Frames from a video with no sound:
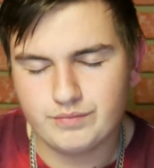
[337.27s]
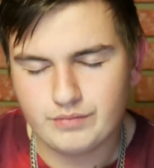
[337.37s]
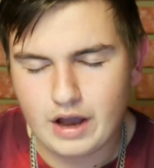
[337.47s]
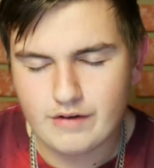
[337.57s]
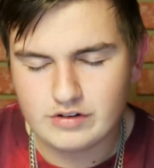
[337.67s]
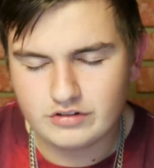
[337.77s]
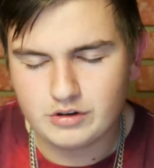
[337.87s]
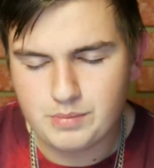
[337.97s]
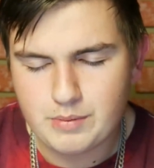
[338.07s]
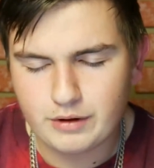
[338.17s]

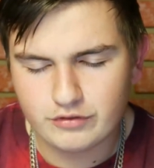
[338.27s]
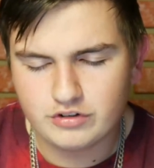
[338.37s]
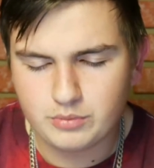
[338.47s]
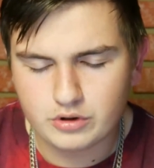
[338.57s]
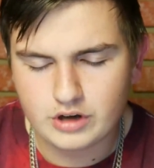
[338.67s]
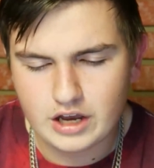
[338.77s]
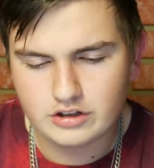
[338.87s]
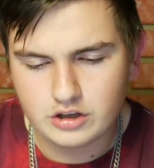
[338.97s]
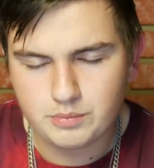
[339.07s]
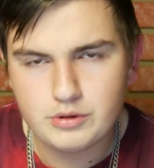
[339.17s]
obviously people have similar
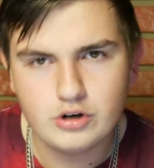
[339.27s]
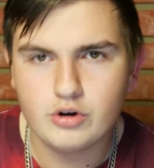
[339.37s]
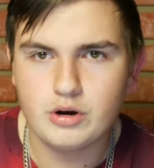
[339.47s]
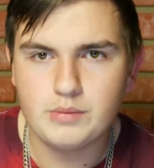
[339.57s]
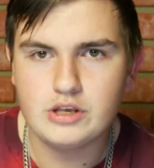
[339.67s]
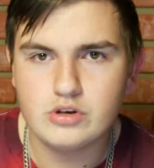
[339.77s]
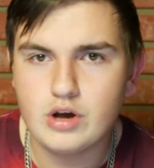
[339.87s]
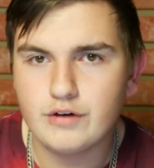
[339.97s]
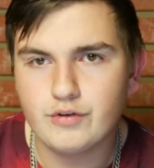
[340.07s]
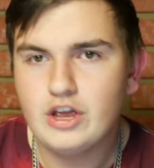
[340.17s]
content, but you know what I mean, you
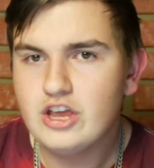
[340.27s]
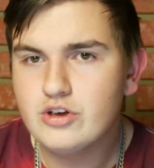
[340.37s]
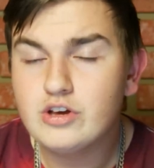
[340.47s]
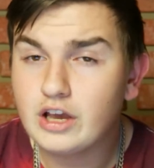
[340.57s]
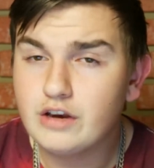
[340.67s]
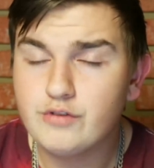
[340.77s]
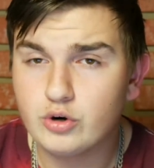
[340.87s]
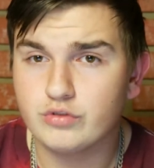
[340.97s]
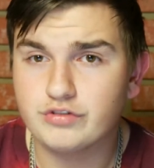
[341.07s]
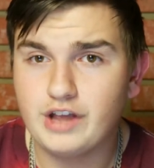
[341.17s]
get kind of your
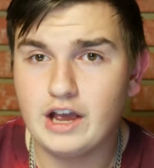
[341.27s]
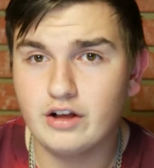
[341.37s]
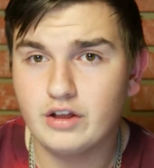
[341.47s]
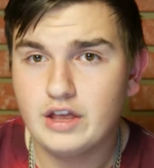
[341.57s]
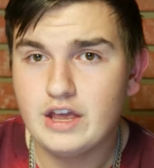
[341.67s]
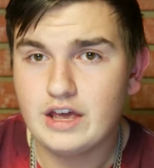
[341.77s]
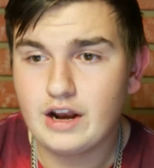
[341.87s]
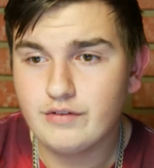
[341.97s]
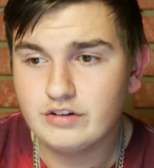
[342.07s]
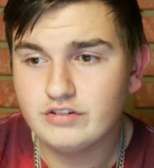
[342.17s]
own style. And
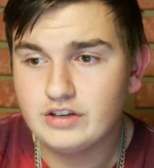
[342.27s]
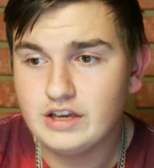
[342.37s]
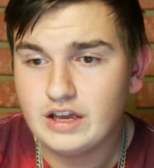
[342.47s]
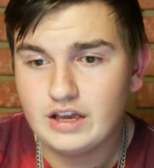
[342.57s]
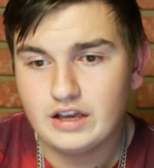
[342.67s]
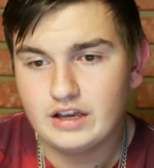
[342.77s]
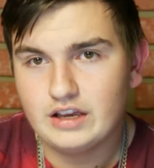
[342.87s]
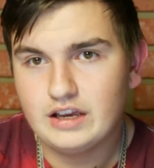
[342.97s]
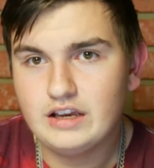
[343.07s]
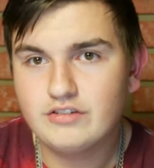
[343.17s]
obviously
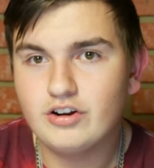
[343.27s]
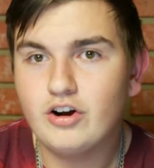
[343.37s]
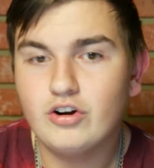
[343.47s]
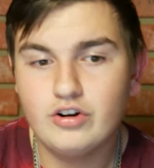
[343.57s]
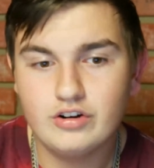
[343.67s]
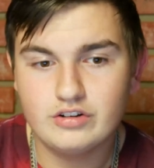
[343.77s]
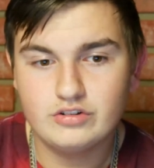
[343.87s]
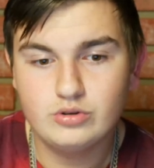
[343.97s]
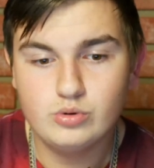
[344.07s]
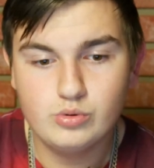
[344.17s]
it's hard
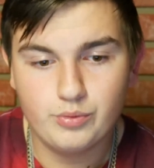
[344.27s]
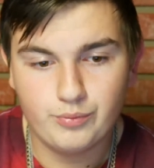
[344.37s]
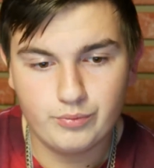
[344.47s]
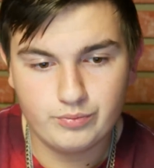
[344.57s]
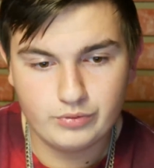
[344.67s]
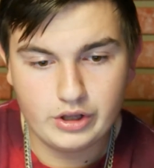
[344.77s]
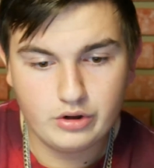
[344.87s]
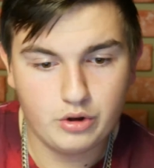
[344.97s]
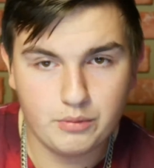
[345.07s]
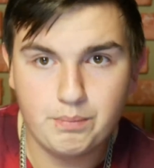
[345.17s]
to let
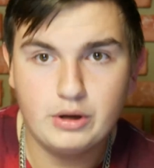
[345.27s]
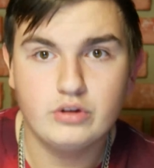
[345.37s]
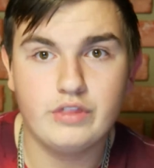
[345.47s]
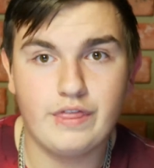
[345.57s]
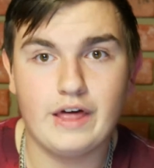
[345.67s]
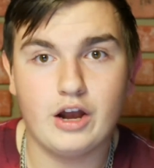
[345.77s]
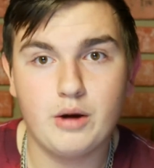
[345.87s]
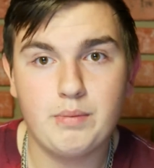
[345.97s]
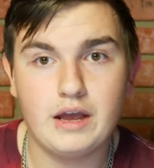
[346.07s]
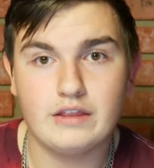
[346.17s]
alone build that
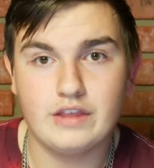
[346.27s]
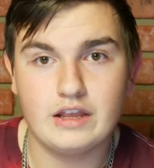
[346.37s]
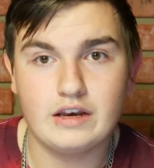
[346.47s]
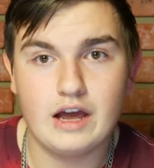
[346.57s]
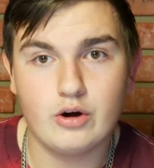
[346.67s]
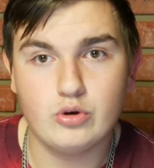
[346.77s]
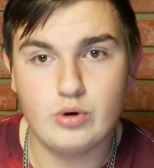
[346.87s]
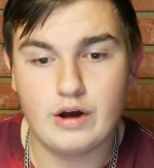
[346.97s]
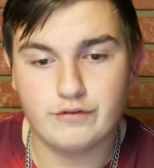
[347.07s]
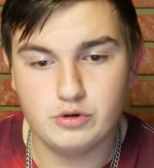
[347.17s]
up, and then now you
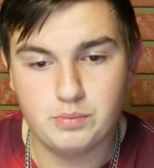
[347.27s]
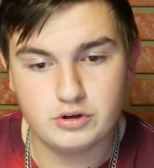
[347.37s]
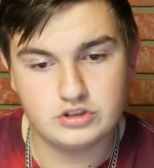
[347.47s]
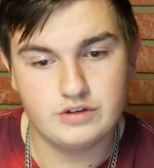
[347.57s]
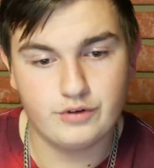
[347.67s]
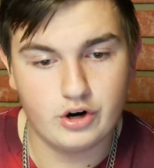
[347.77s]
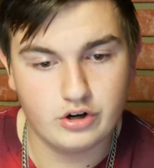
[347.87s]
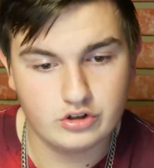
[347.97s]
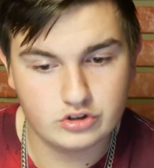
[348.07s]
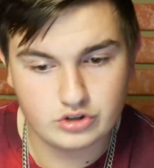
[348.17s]
have to push even
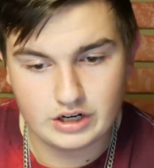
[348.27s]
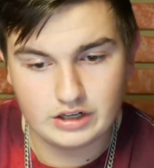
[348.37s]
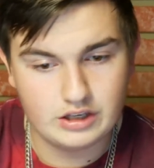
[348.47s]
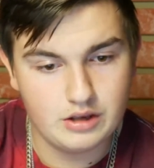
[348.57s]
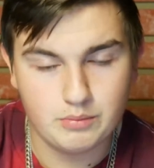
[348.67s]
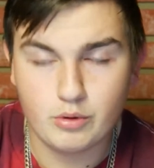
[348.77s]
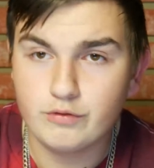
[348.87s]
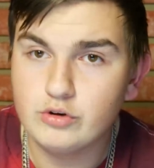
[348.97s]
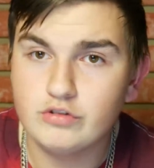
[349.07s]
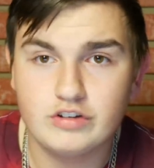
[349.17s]
harder to try and get more
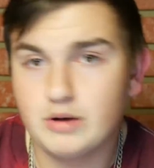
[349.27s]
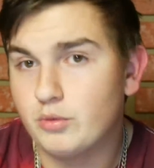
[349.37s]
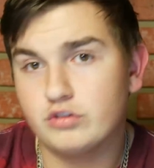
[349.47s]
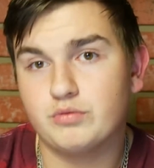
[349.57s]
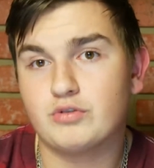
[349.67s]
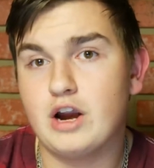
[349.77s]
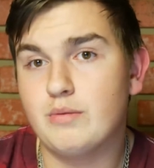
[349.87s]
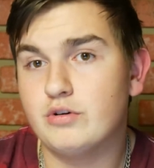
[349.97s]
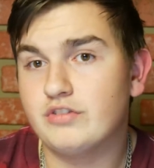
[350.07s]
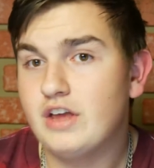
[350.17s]
views, get more
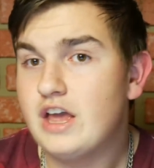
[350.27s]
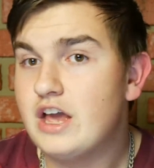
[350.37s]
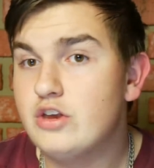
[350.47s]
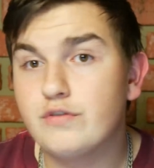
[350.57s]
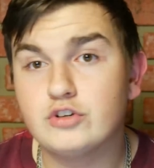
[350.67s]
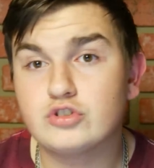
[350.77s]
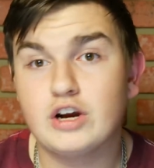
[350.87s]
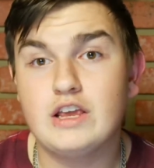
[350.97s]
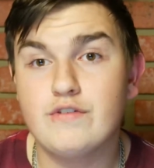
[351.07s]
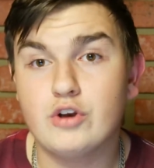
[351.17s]
subscribers, and you have to
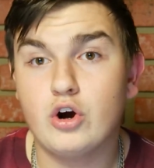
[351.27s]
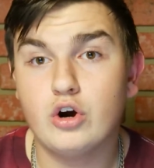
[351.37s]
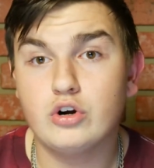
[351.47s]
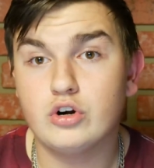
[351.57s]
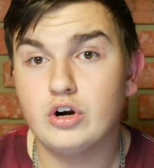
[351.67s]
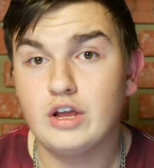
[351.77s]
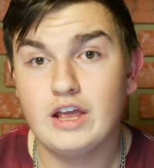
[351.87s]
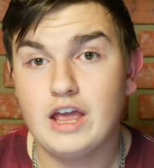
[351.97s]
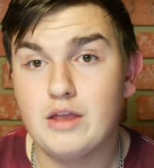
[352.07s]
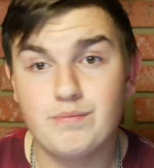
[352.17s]
try even harder
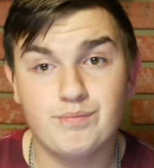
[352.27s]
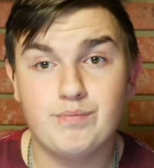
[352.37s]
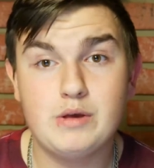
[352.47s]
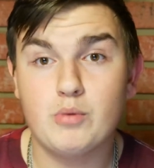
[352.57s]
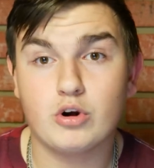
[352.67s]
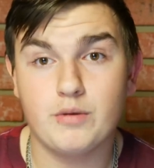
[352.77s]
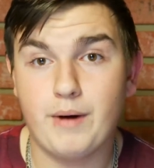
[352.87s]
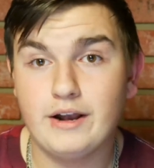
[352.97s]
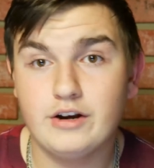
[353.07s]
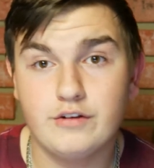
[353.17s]
and be more
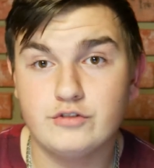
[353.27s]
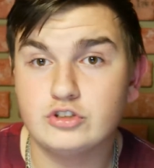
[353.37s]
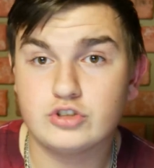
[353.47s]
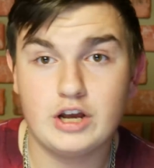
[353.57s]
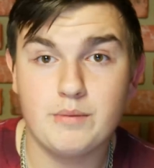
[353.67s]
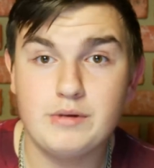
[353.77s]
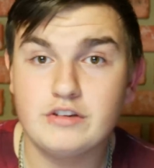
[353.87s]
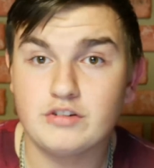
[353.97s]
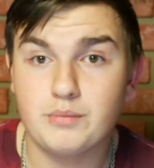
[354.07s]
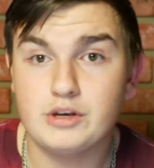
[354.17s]
competitive to try and be
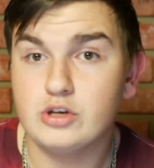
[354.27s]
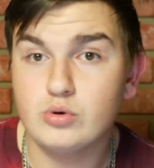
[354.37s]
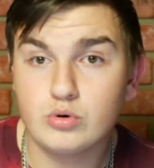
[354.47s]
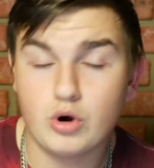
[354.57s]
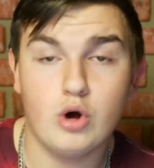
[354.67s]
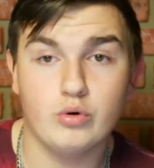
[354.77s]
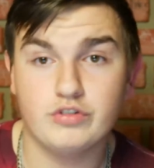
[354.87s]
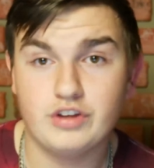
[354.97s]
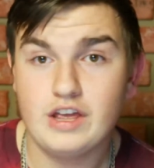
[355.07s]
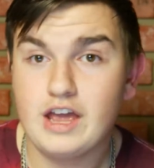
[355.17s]
somebody who
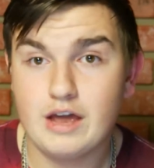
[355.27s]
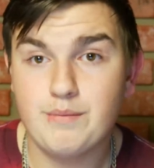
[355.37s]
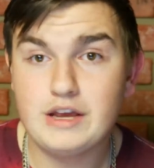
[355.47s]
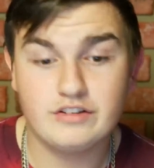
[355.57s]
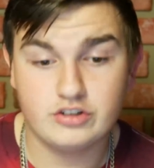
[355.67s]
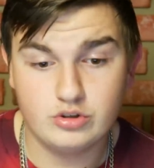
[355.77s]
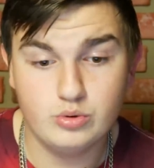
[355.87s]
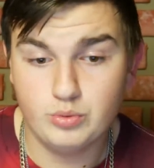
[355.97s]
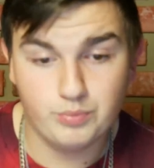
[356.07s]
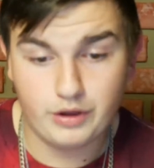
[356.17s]
grows and makes it
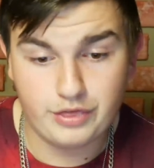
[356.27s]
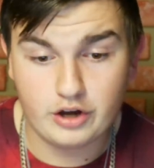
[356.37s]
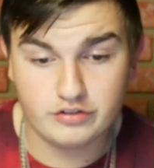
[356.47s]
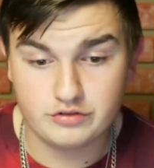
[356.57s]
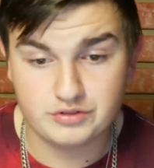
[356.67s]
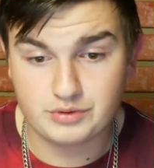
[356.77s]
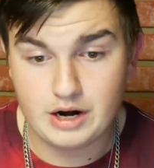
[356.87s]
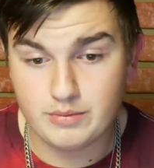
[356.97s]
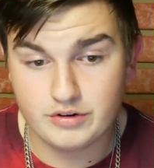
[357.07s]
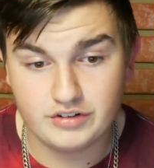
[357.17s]
to 1,000
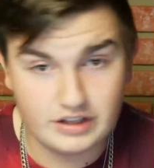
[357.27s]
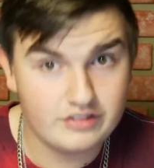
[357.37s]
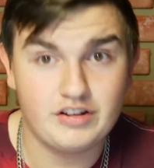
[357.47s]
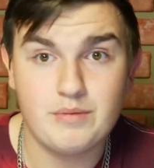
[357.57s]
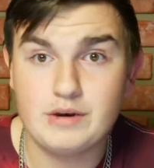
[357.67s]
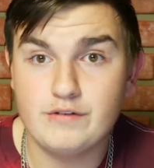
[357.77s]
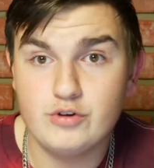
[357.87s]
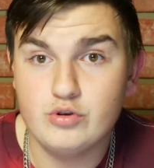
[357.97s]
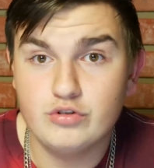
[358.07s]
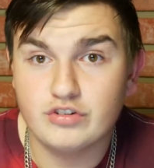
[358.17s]
subscribers and gets that many
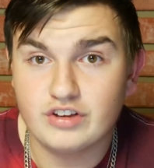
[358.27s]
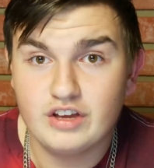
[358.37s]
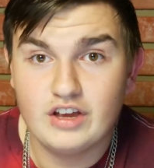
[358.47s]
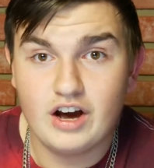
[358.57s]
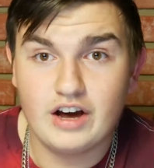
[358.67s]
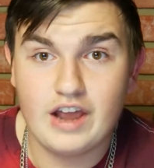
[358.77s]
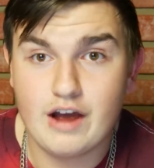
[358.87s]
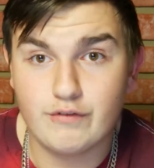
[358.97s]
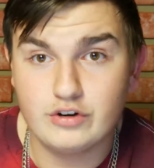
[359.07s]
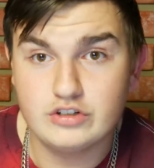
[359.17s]
views on
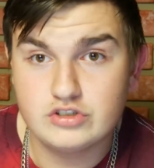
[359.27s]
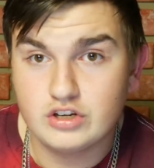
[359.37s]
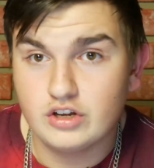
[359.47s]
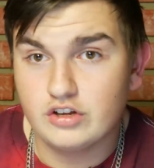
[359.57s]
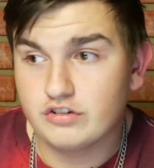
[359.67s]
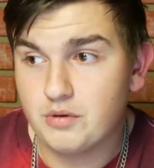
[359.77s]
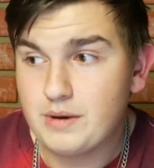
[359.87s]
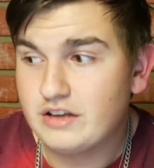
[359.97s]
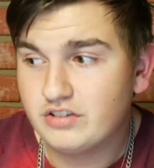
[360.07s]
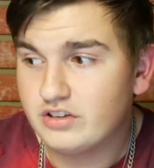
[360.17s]
average. So
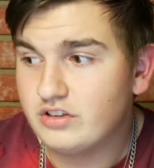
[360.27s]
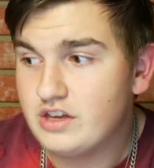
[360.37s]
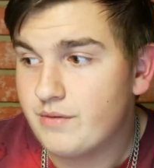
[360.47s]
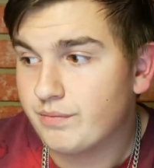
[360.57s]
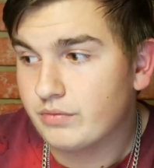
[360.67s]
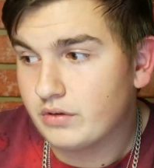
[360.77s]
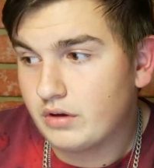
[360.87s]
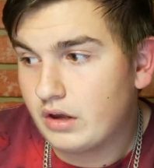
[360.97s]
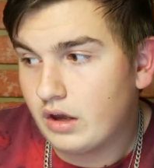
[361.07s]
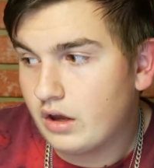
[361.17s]
basically,
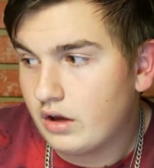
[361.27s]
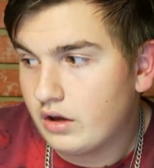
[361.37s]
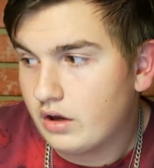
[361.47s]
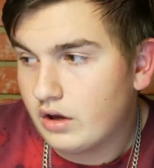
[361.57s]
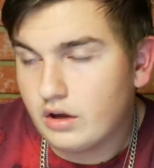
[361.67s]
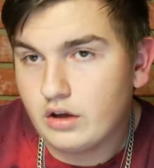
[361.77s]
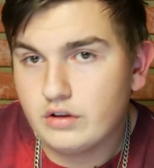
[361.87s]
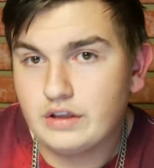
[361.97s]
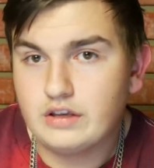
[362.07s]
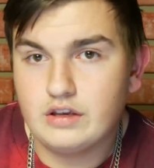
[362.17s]

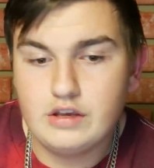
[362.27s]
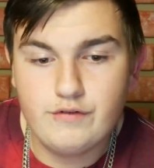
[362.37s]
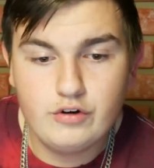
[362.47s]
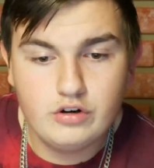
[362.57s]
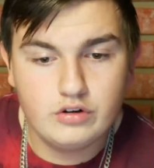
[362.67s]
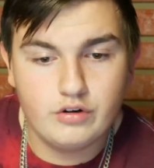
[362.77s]
like, even